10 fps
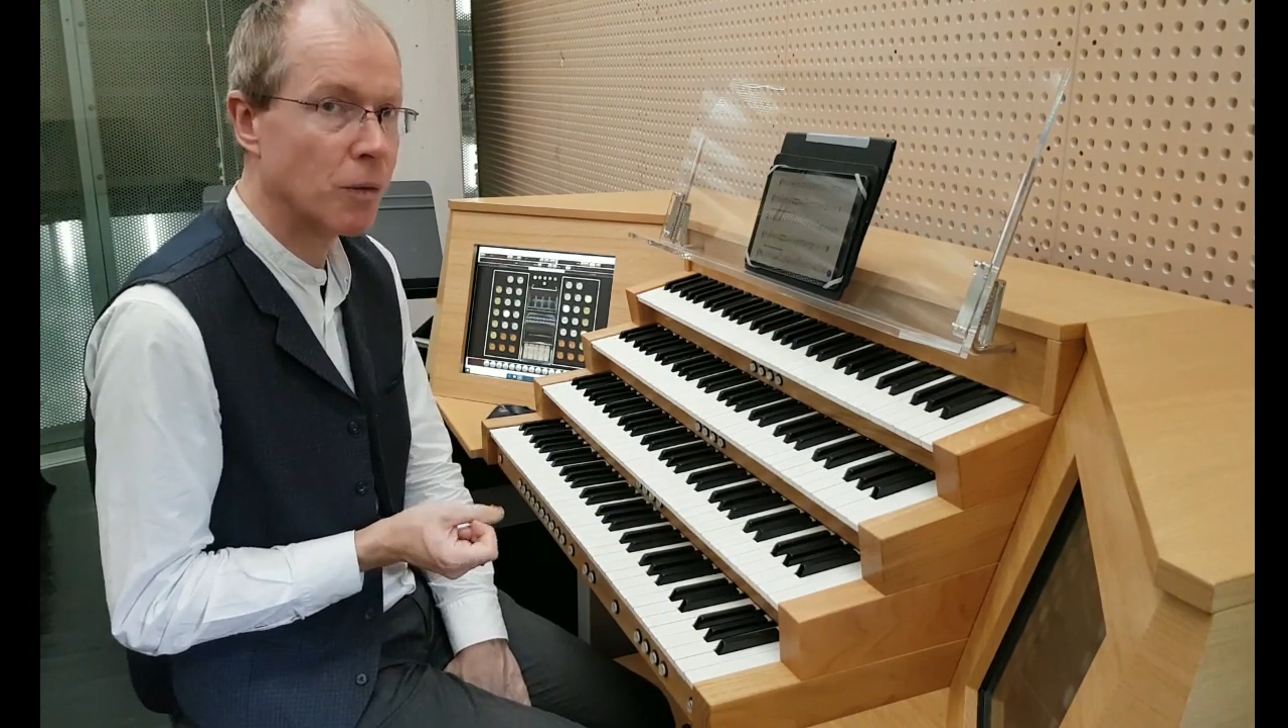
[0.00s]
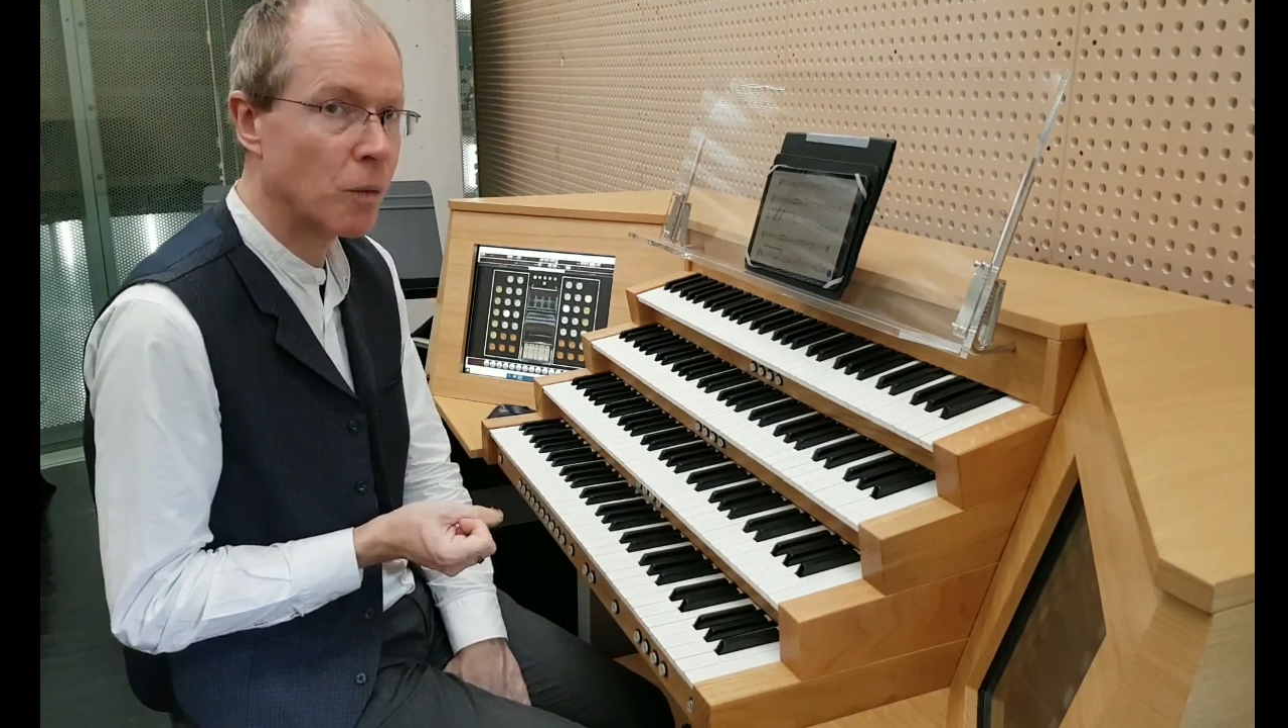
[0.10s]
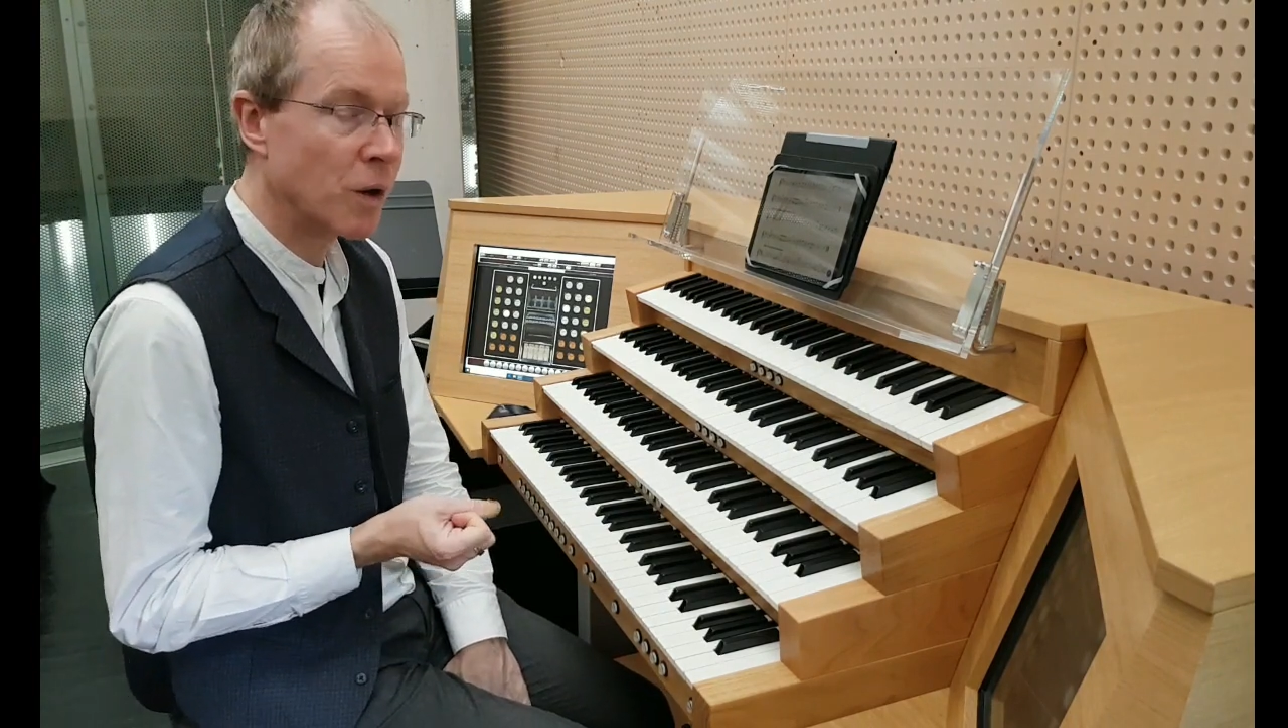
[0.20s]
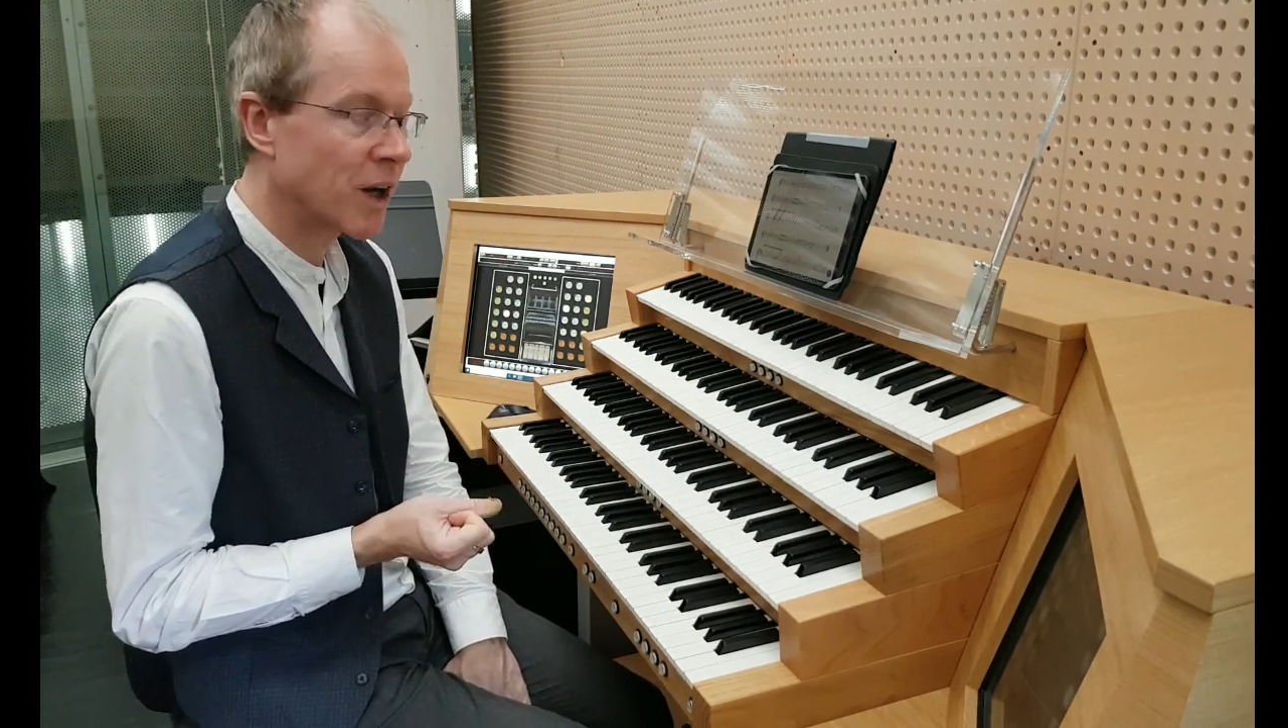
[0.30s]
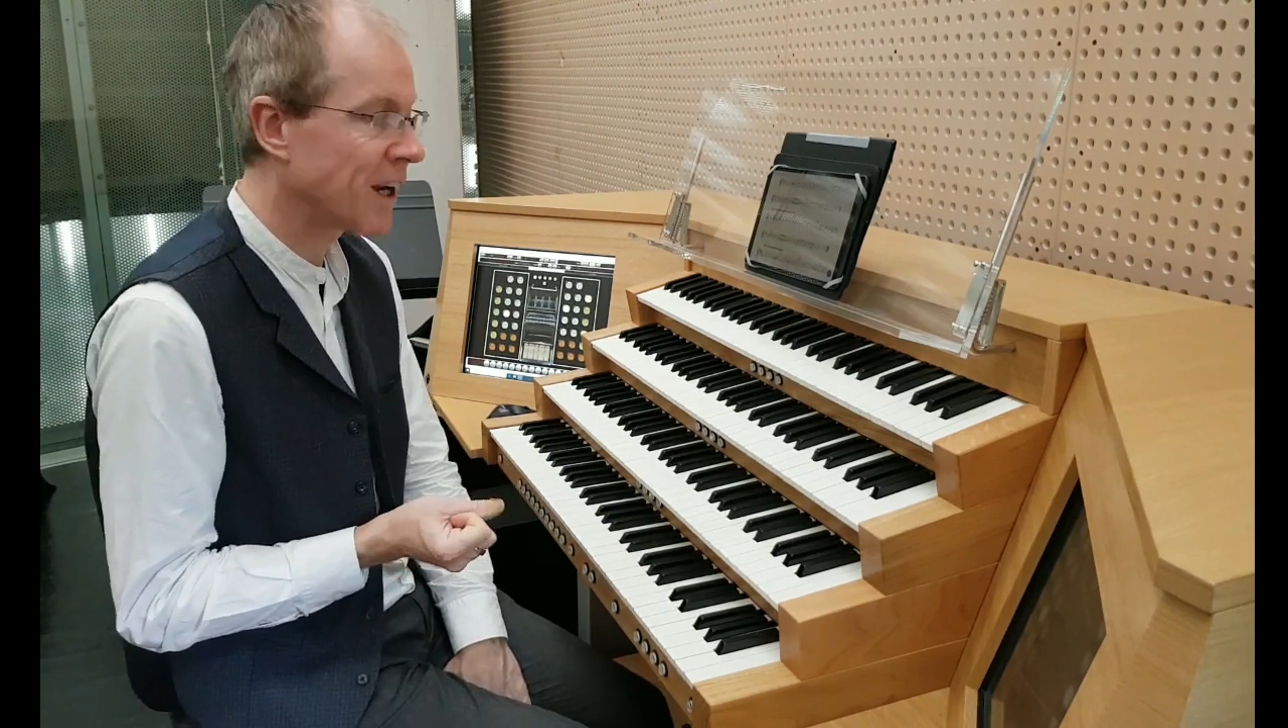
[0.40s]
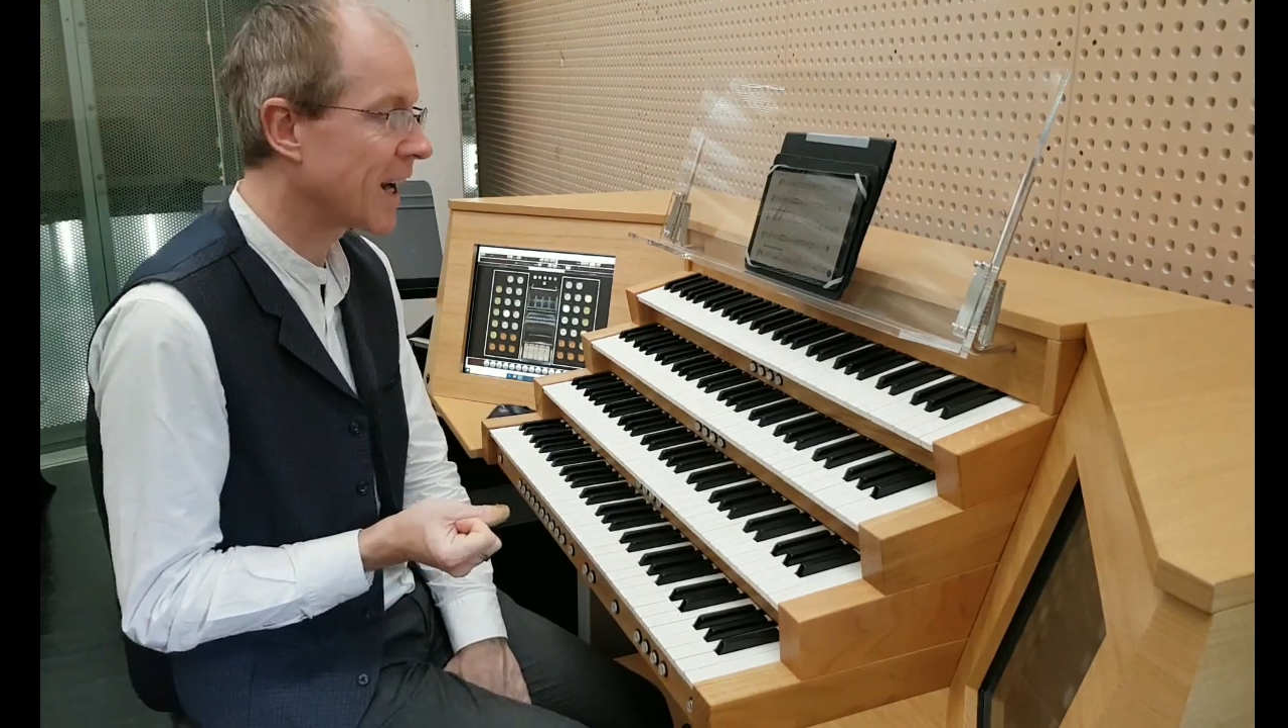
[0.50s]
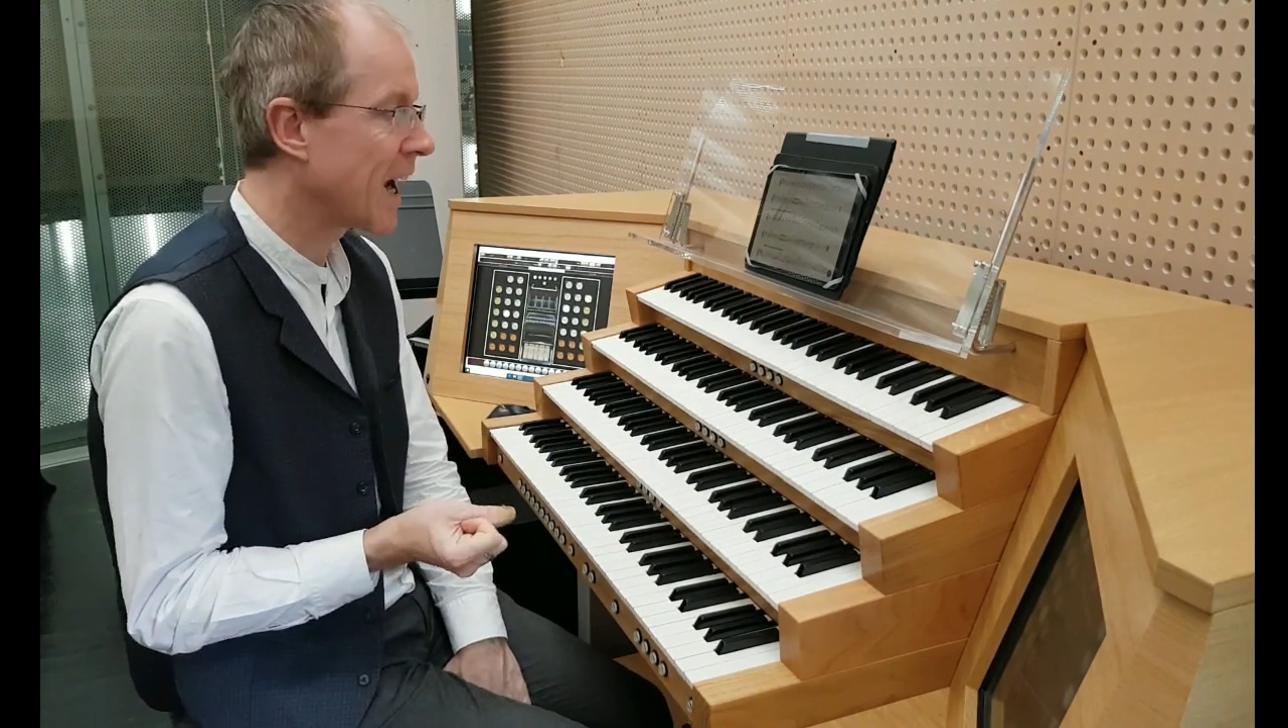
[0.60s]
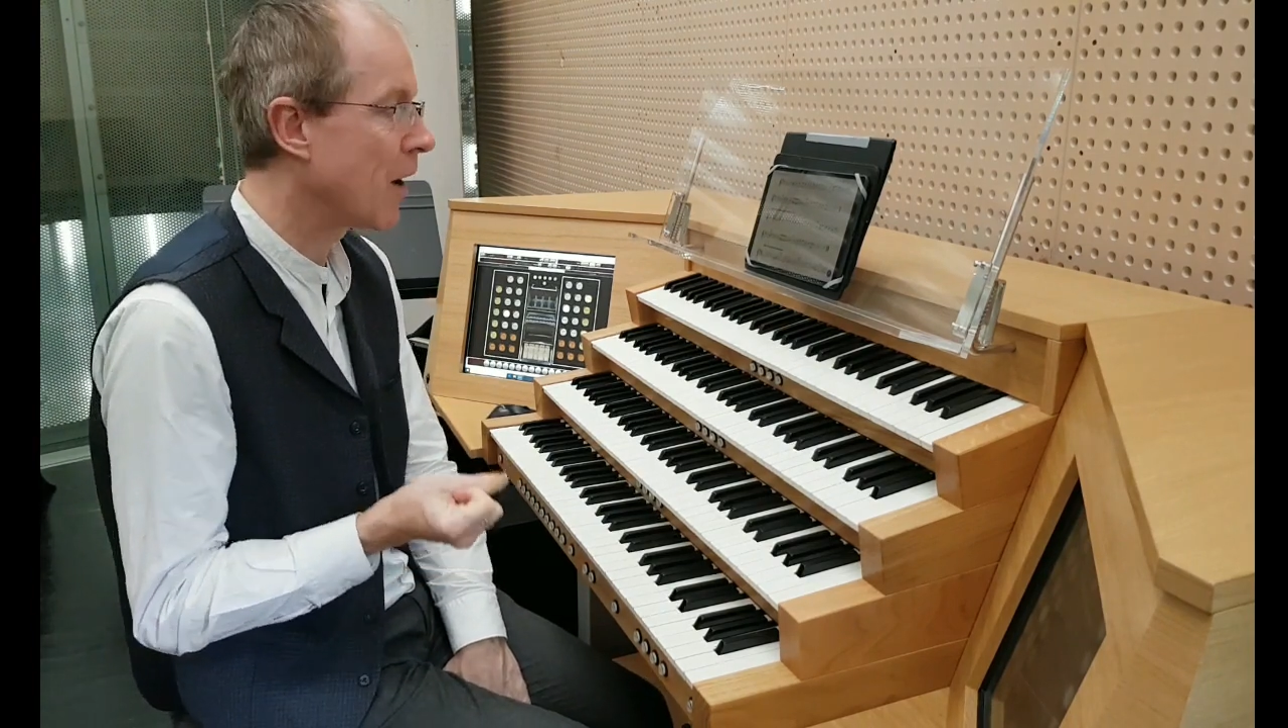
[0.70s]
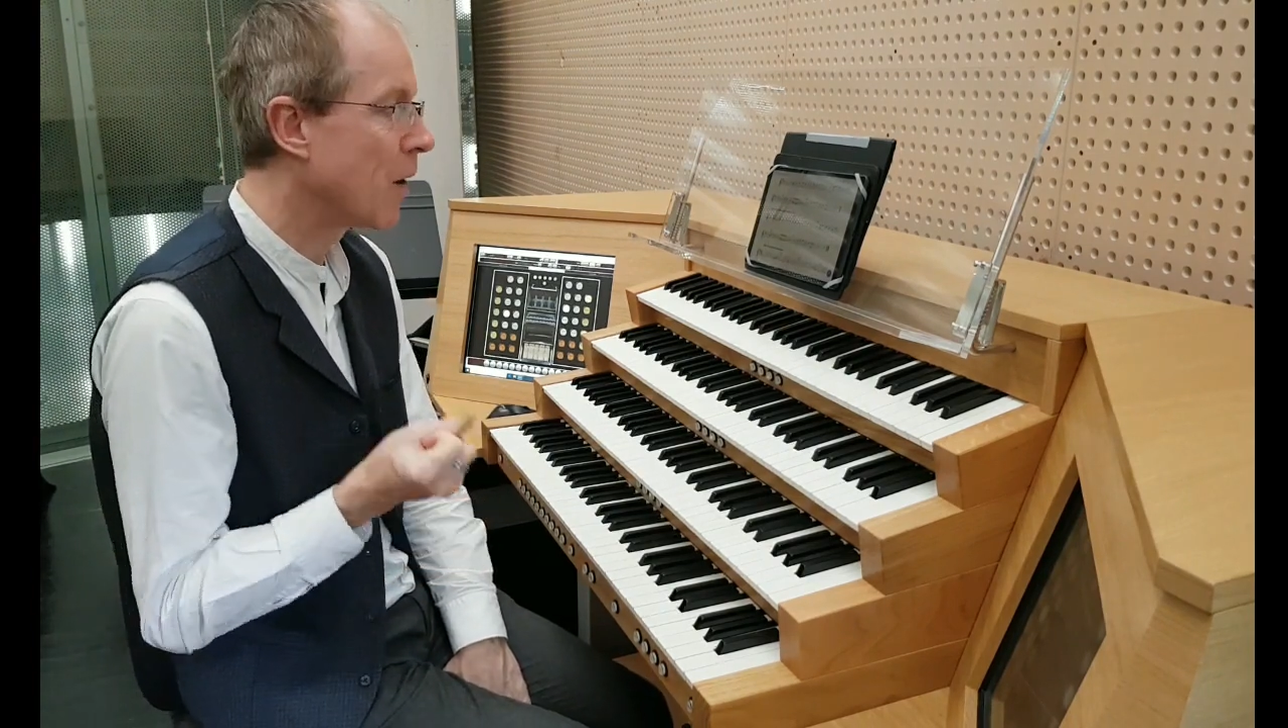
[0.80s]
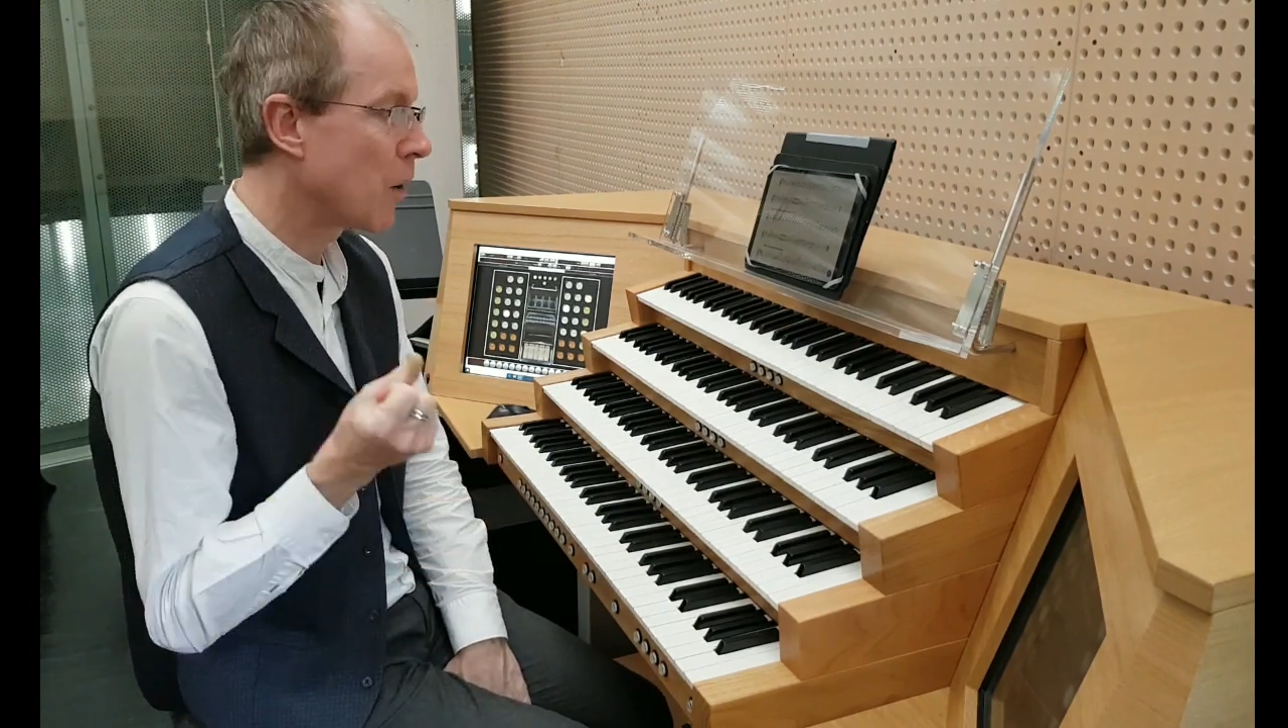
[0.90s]
working
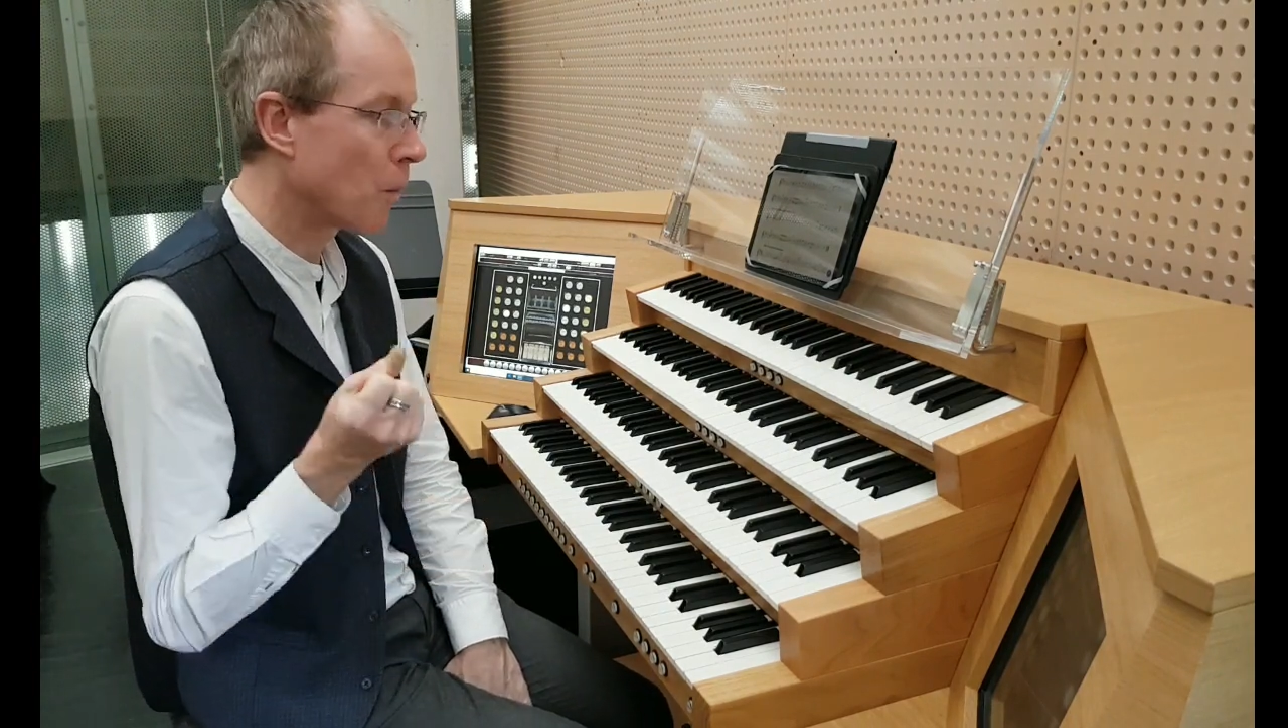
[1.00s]
out